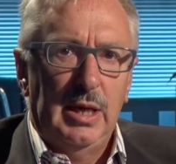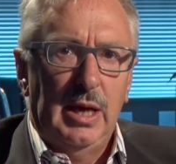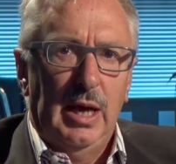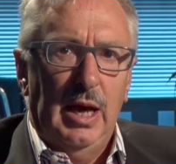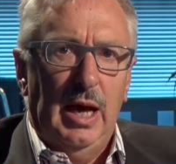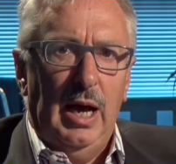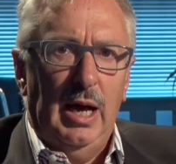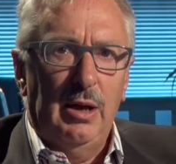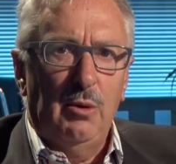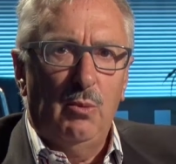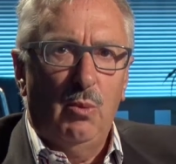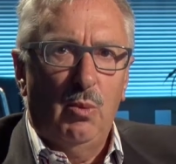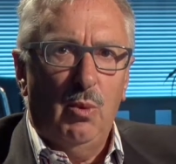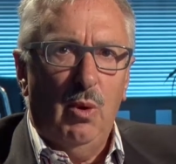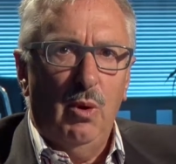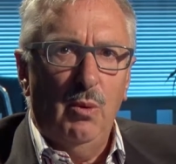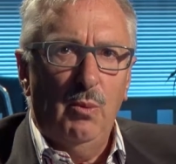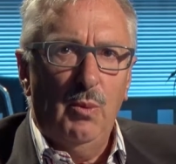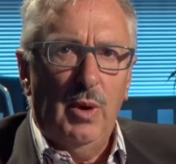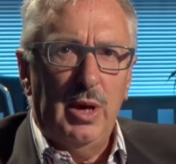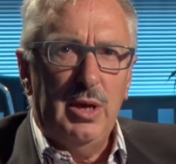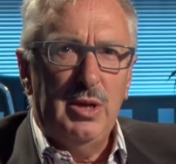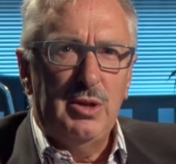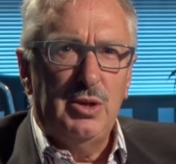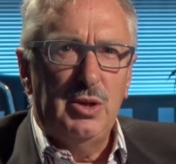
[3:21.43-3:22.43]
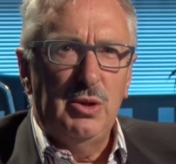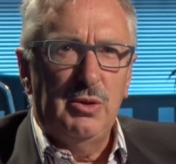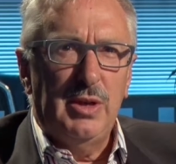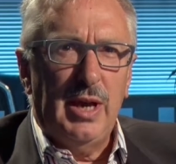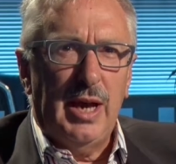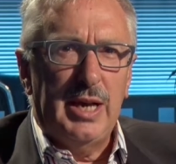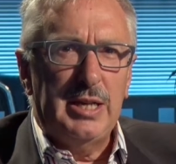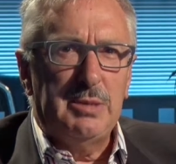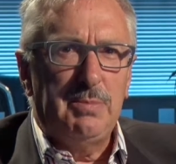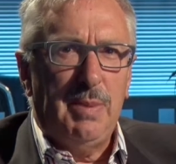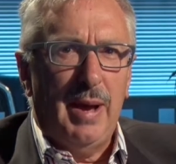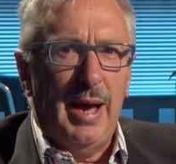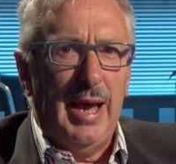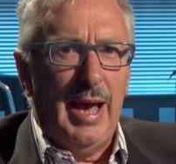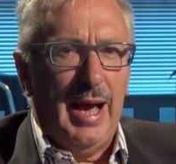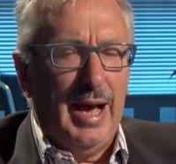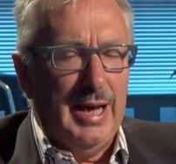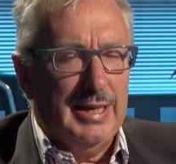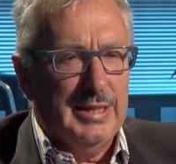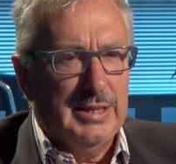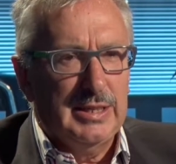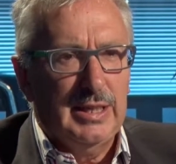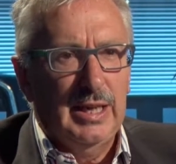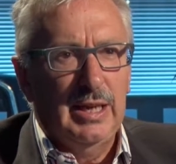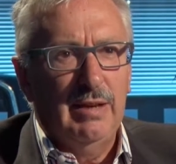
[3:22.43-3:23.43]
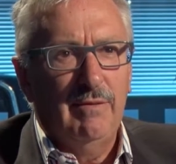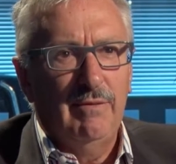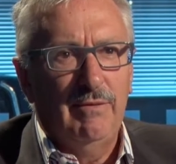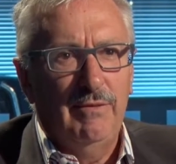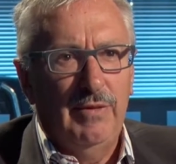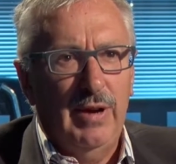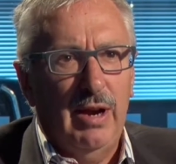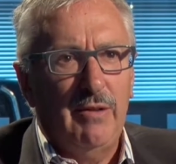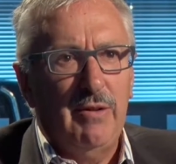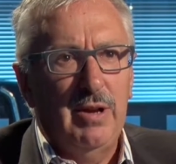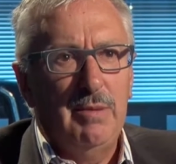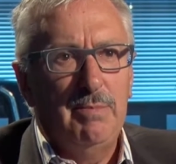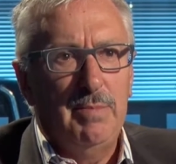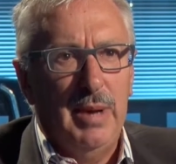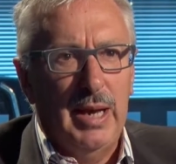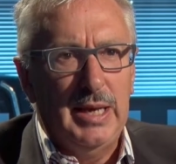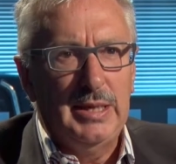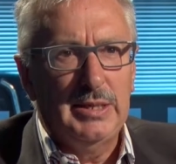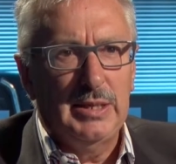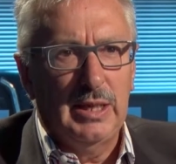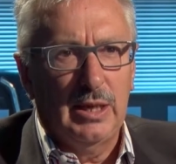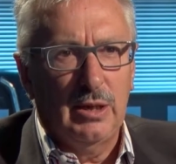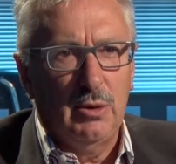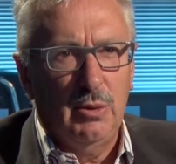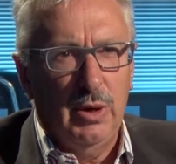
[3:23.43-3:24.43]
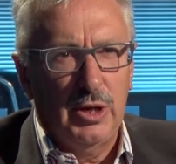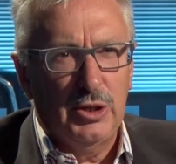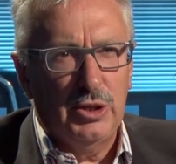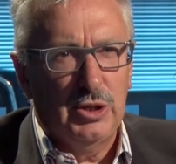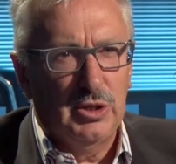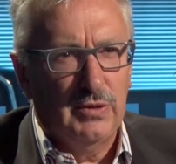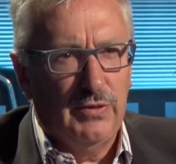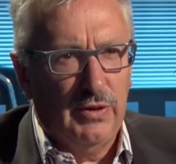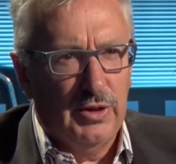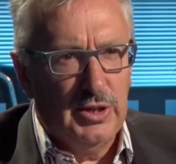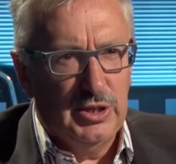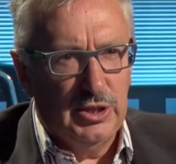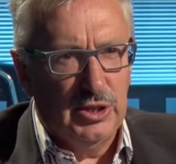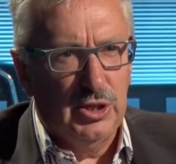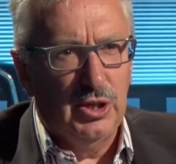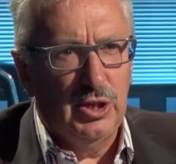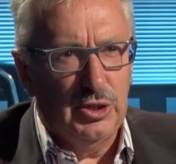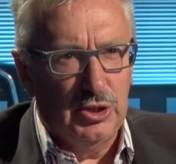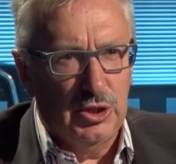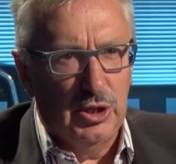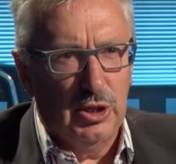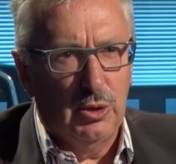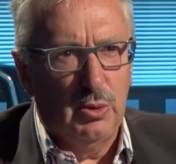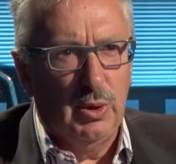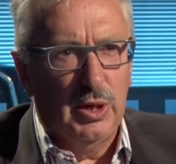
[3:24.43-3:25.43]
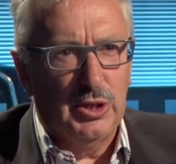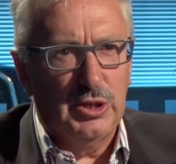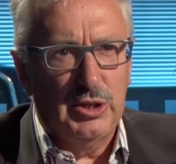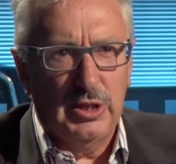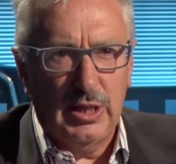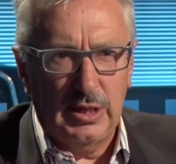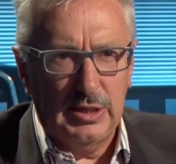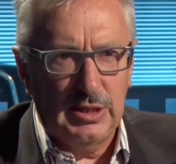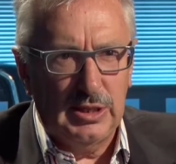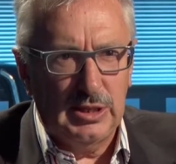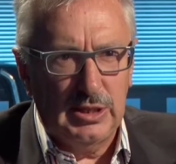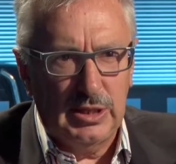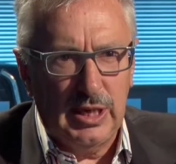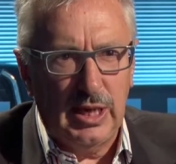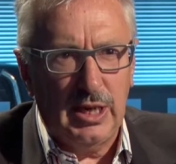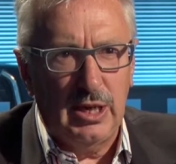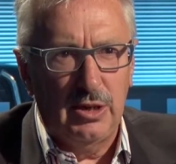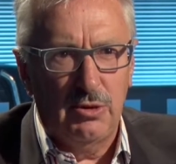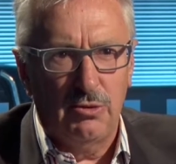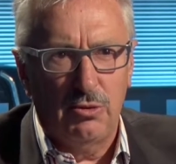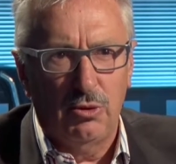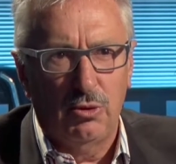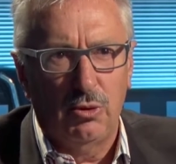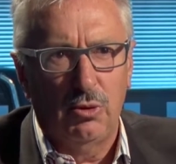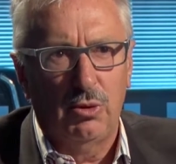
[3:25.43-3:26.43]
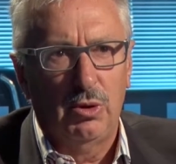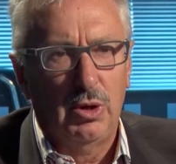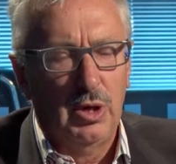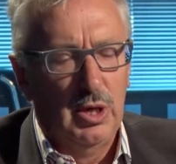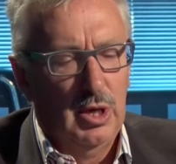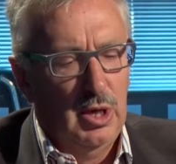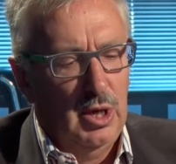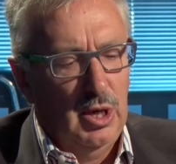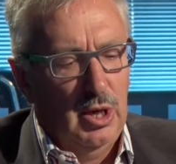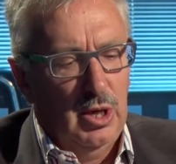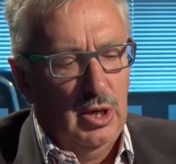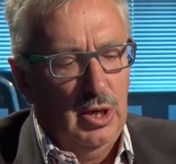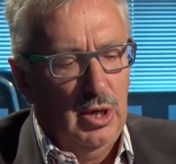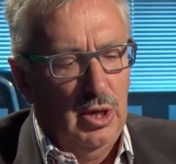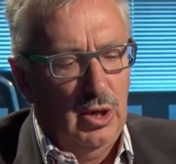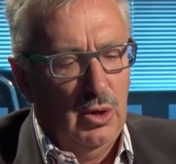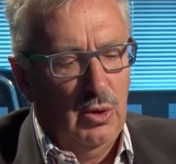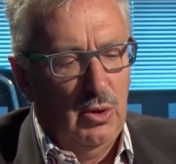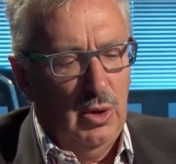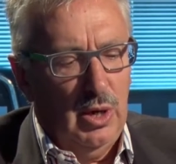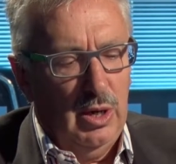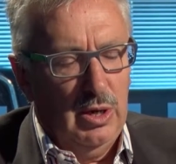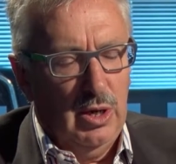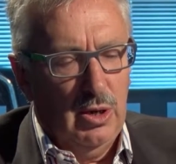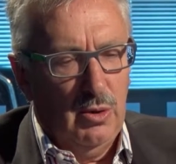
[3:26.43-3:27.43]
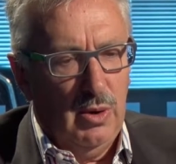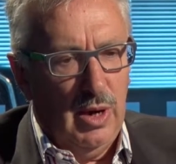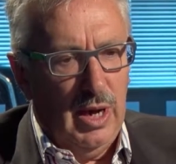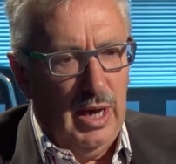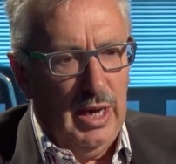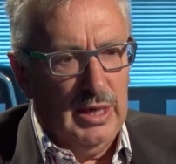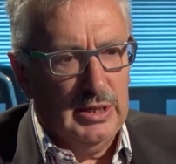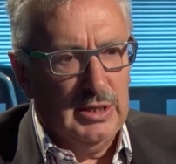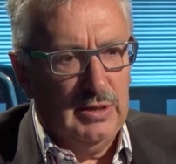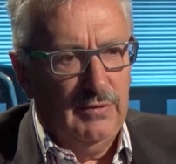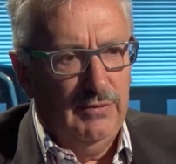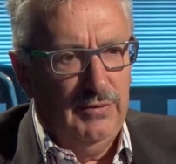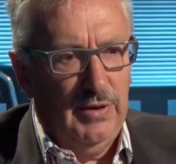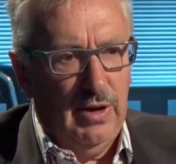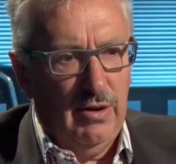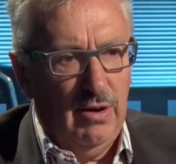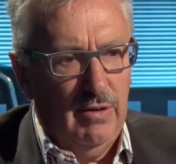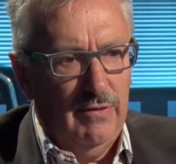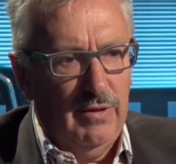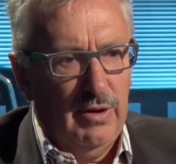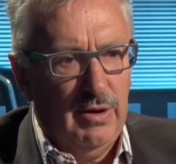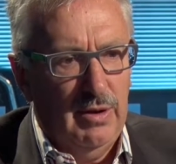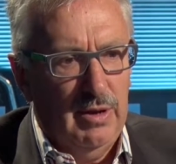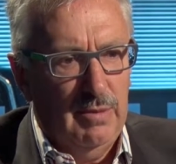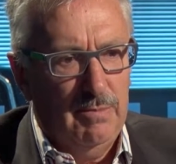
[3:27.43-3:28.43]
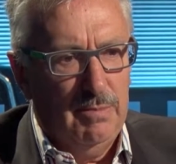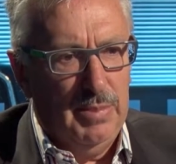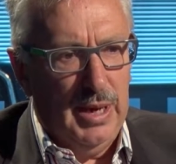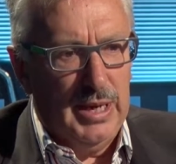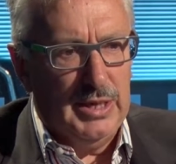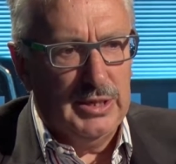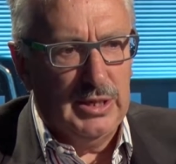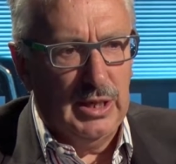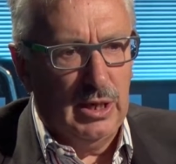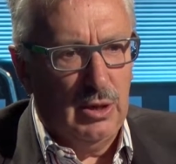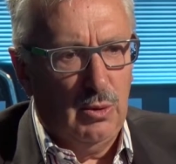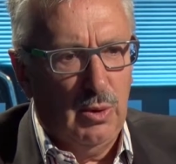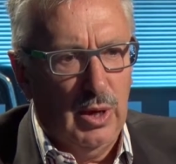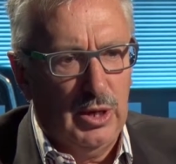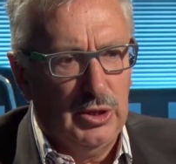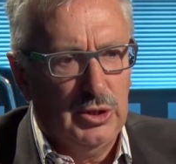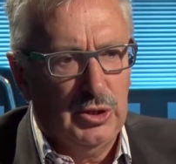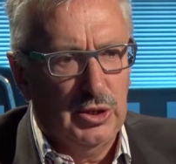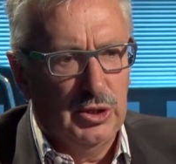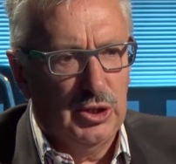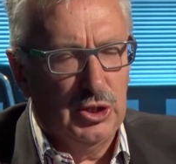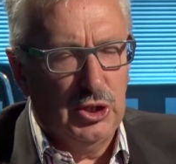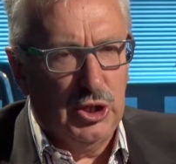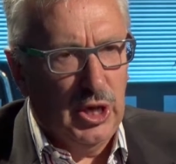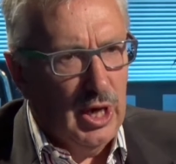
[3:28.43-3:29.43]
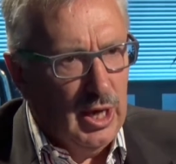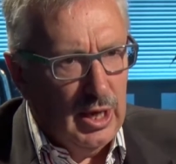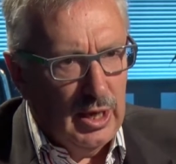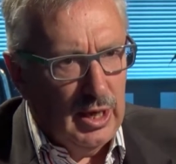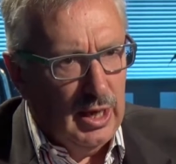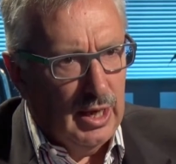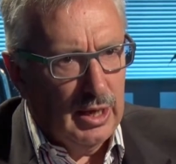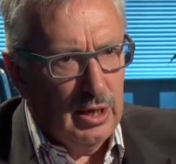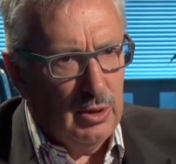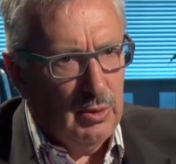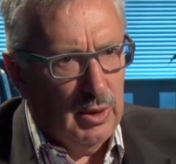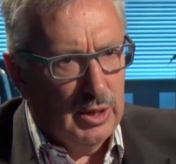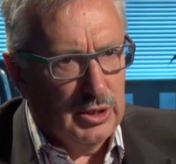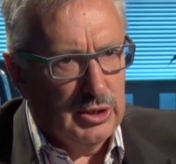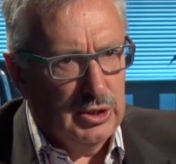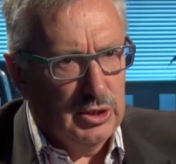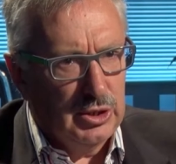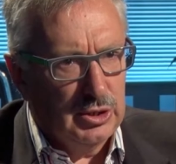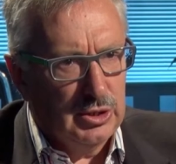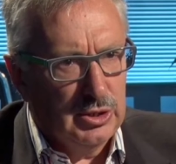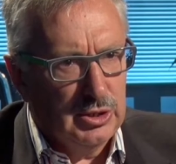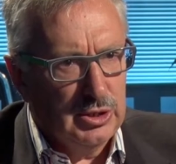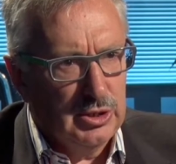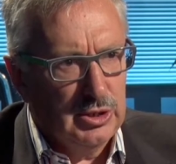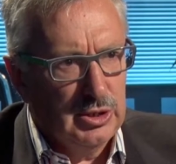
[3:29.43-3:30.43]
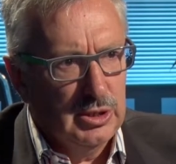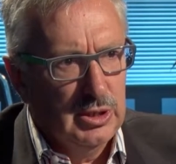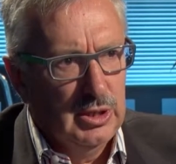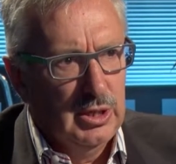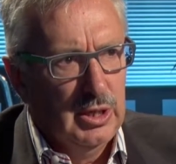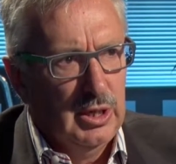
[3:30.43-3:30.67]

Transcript: And one way you do that is by asking very basic questions, very searching questions. That's the second rule. You ask very, very basic questions, childlike questions.